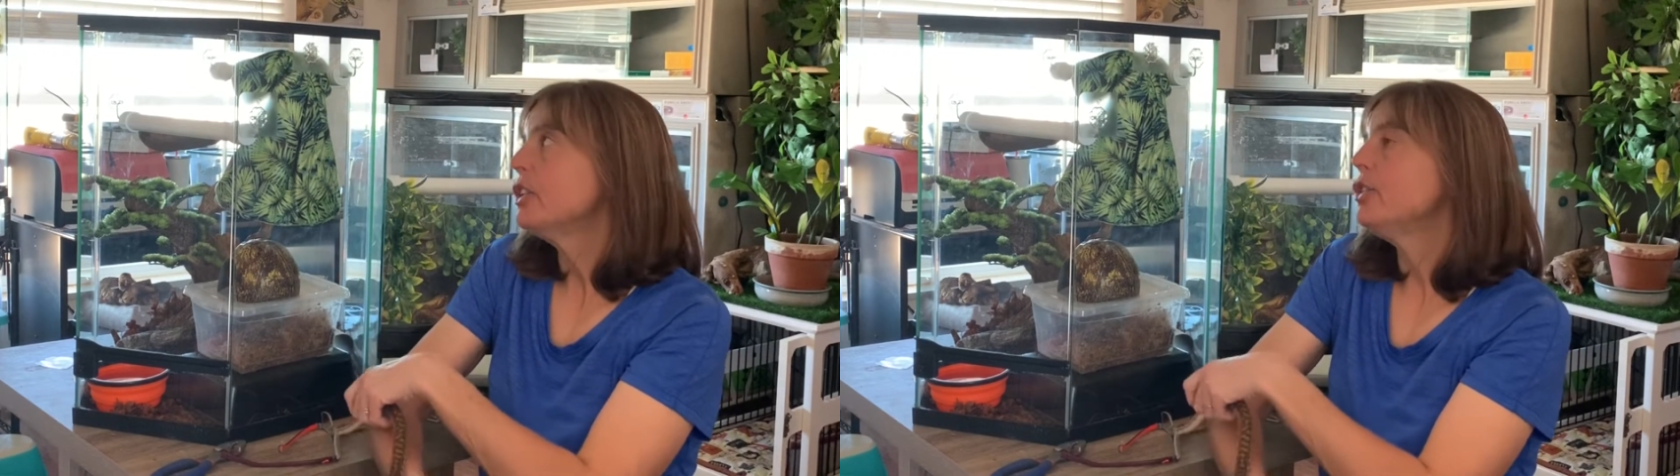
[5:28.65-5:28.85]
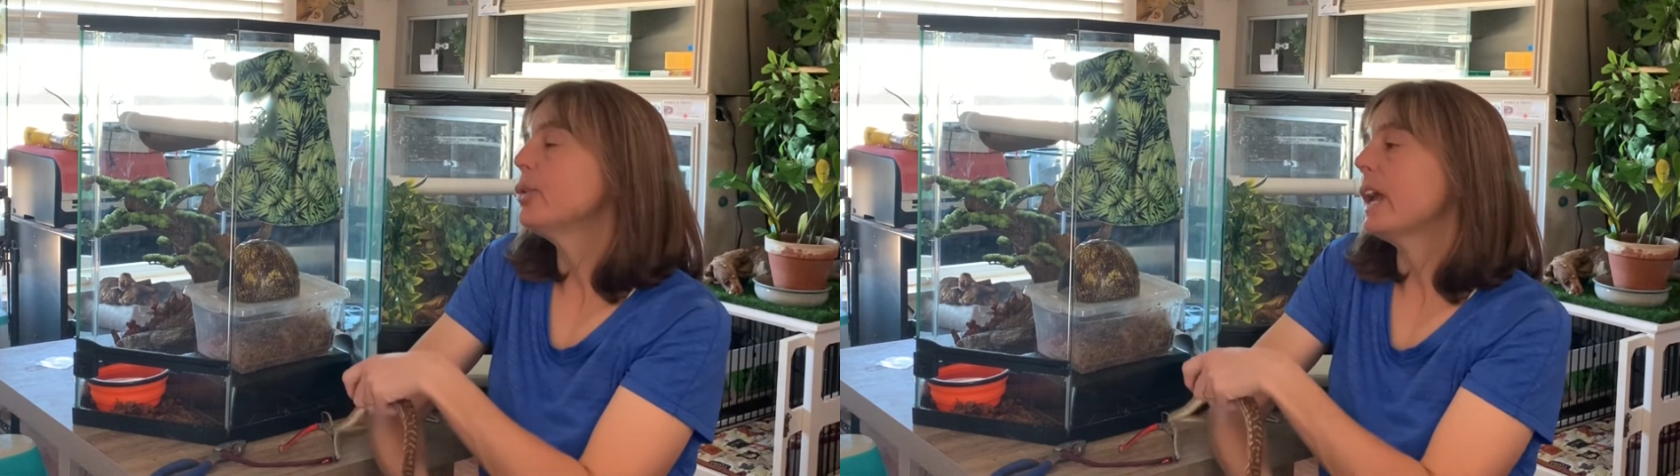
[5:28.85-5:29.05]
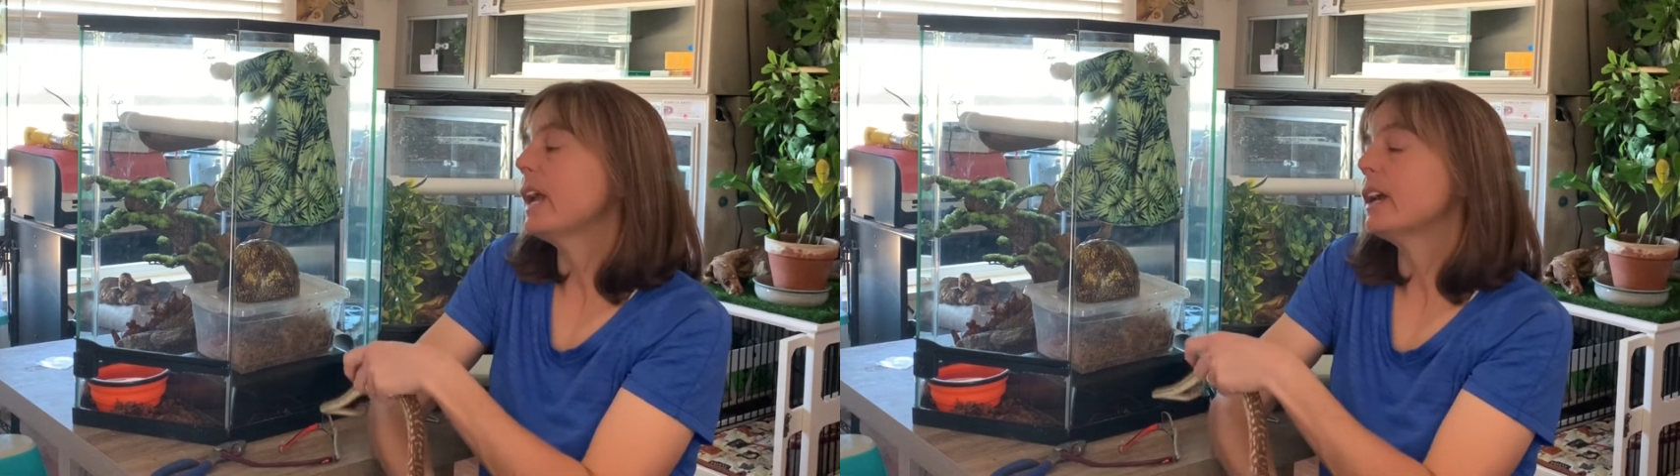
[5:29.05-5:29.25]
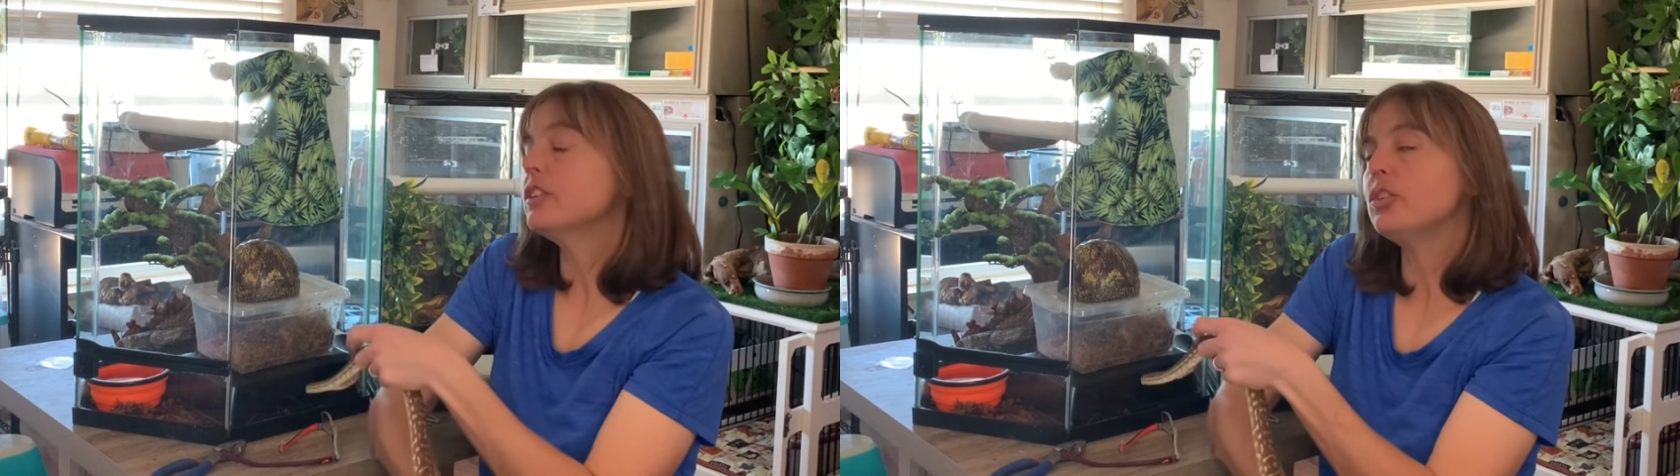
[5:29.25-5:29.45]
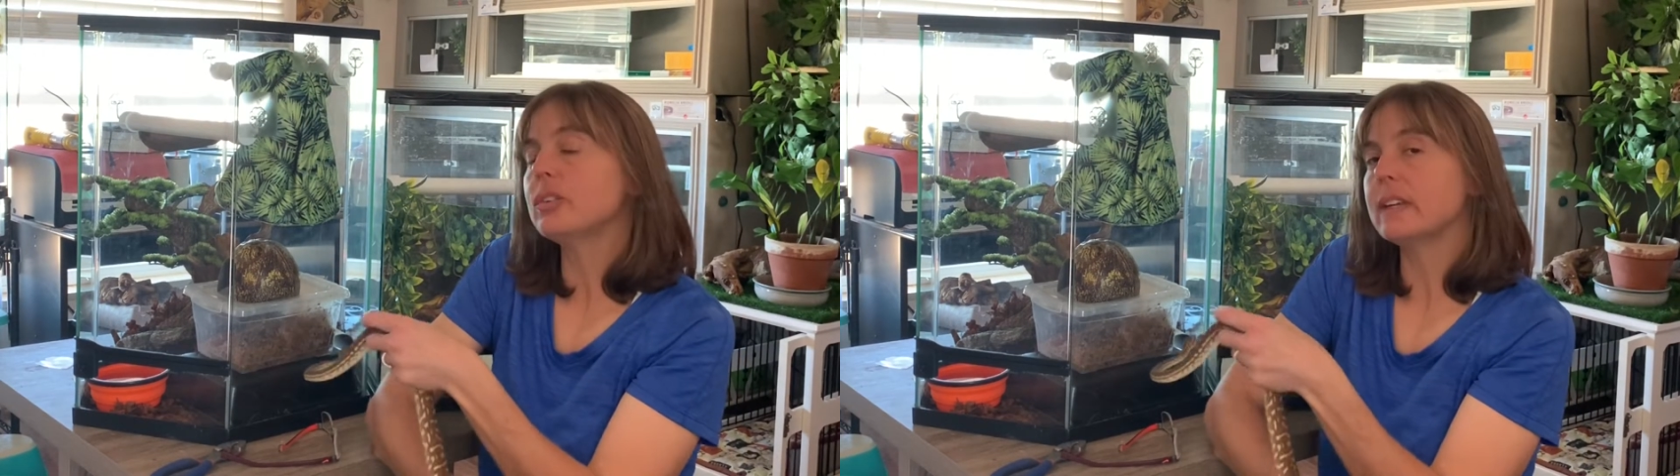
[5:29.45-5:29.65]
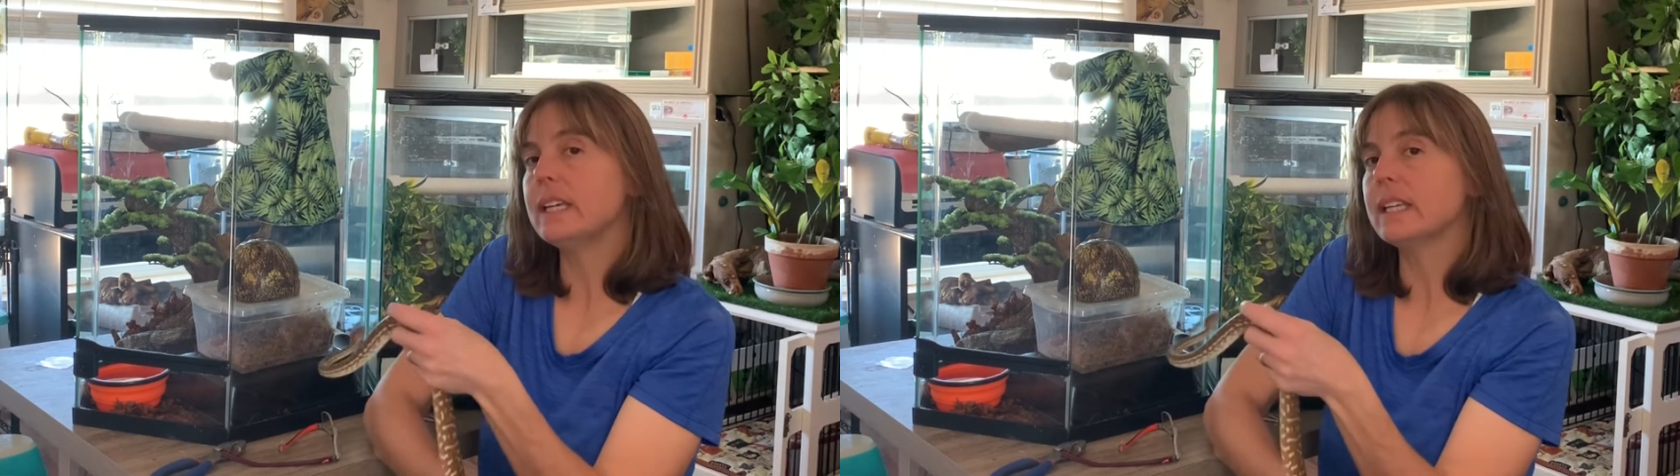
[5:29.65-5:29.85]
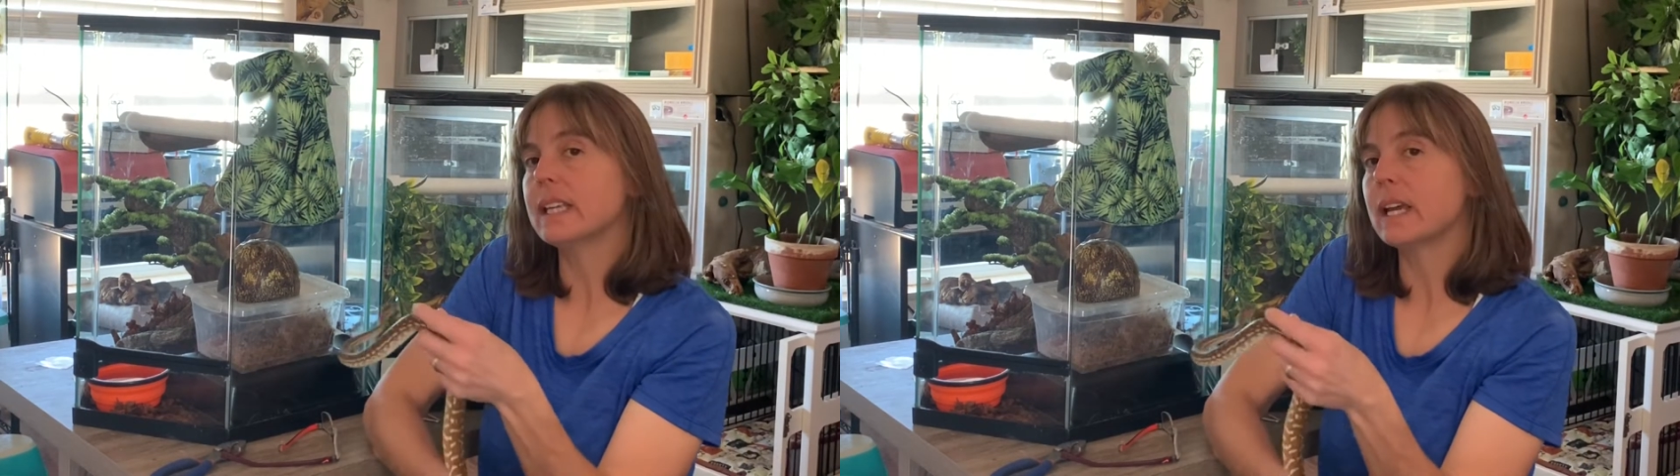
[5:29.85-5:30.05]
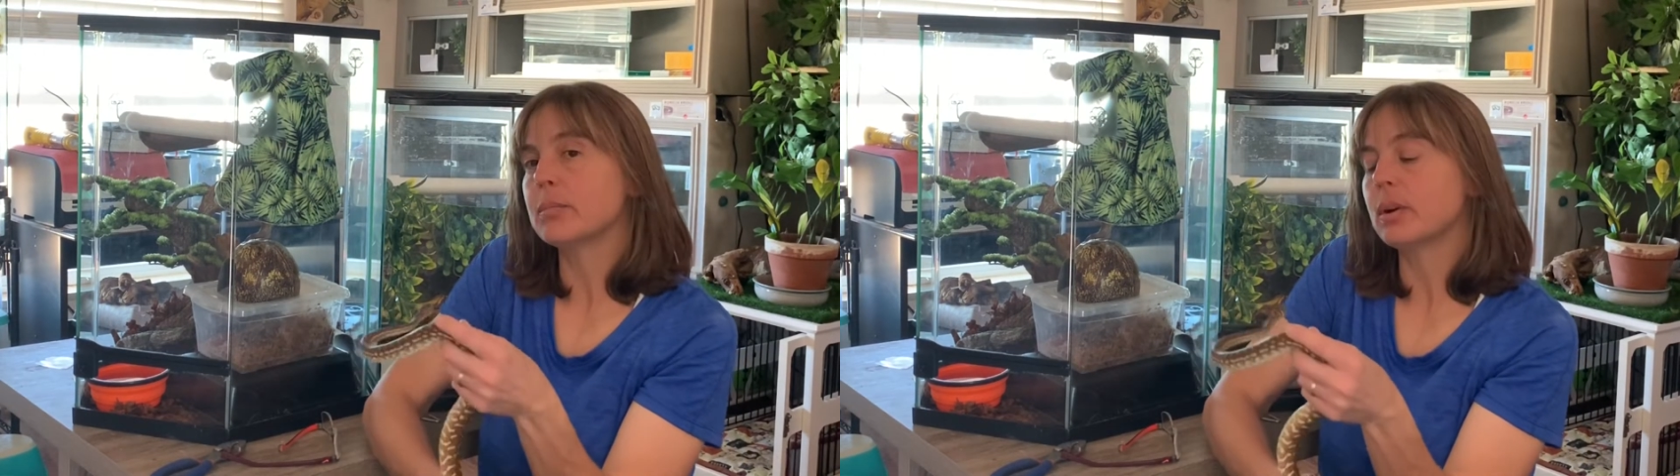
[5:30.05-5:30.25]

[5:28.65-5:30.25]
You can use a heat lamp